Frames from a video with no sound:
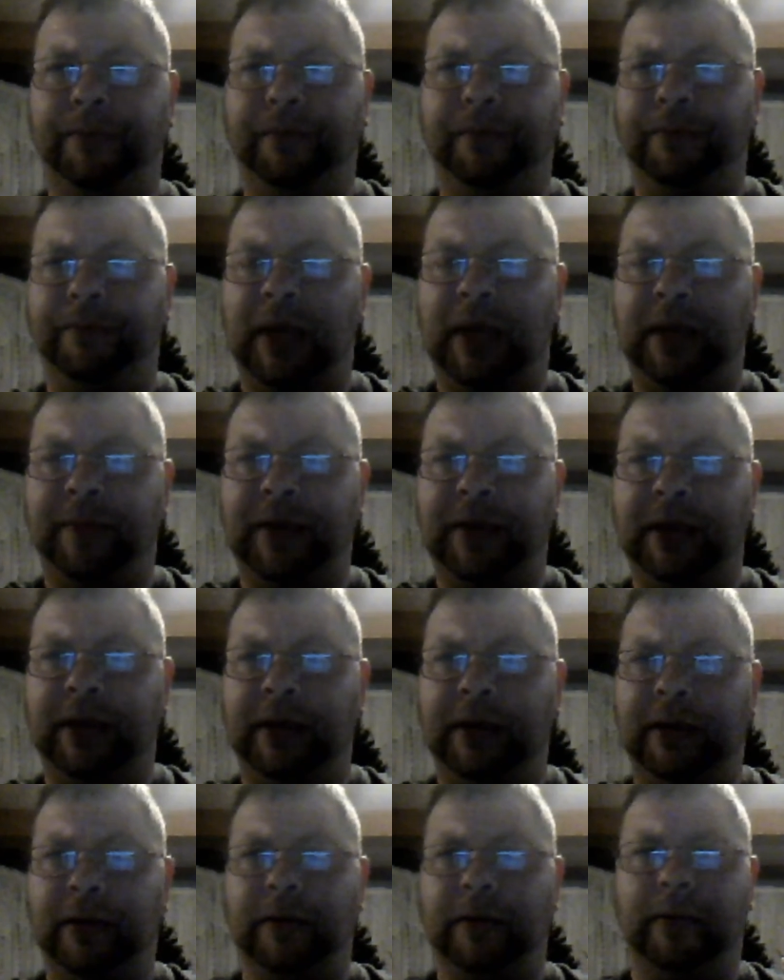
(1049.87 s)

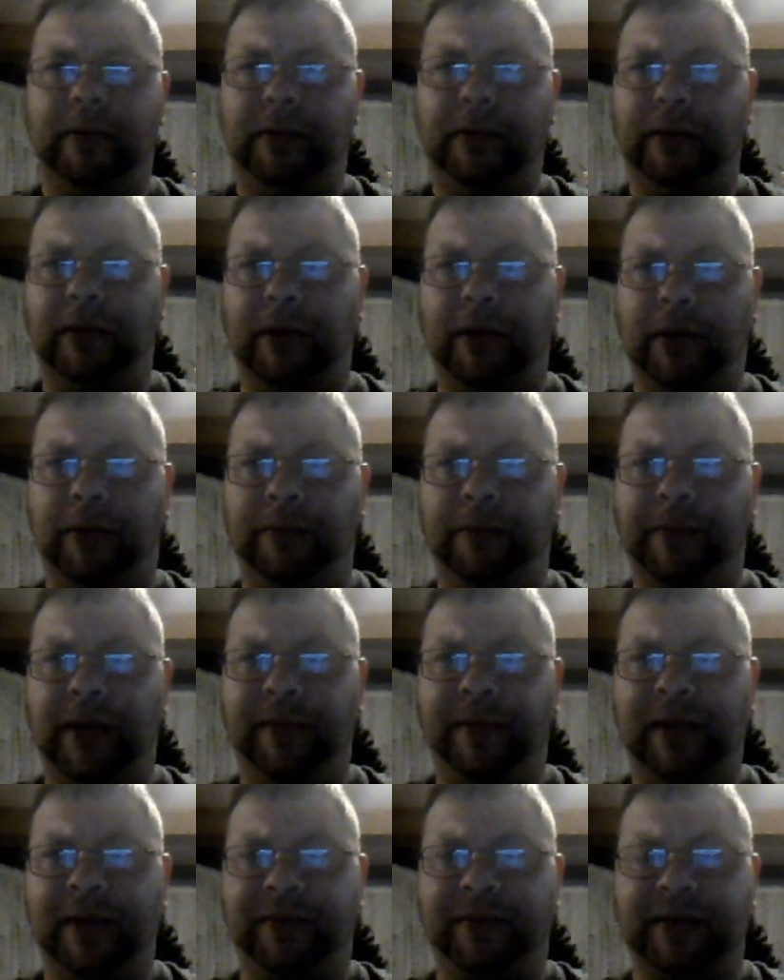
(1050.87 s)
maybe
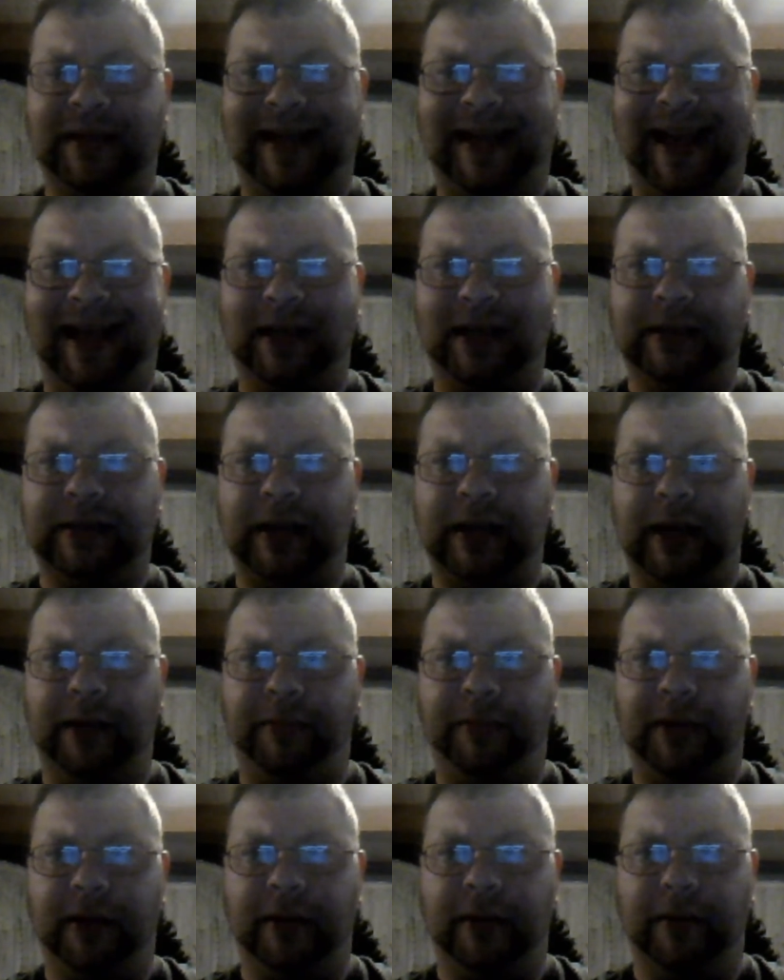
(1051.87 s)
maybe after tax
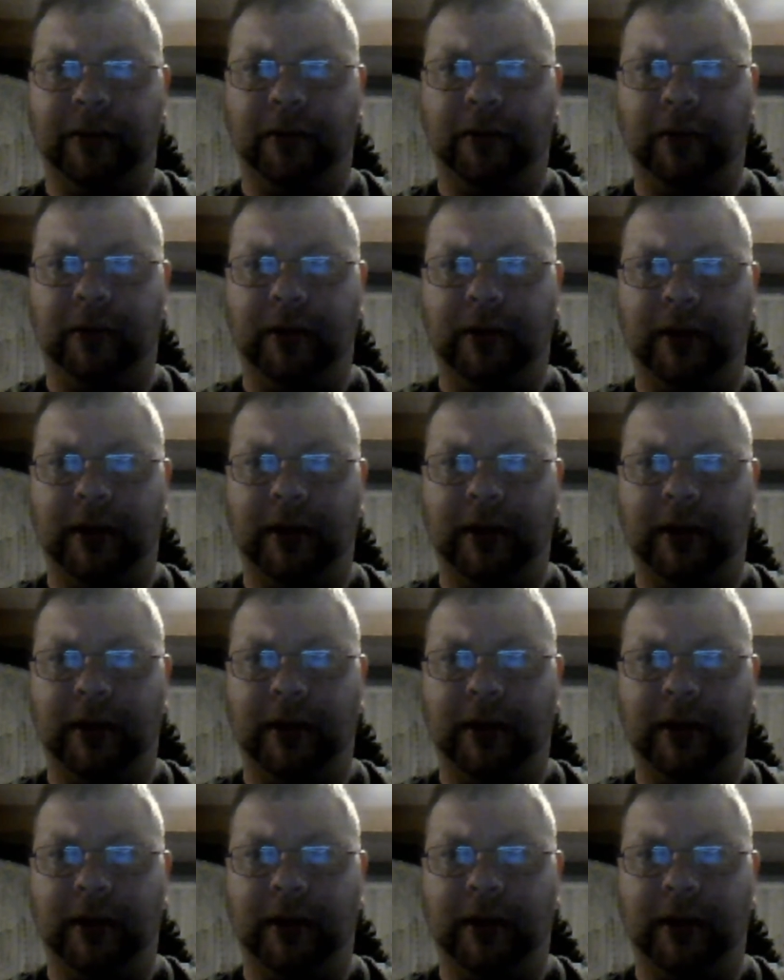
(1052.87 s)
time here,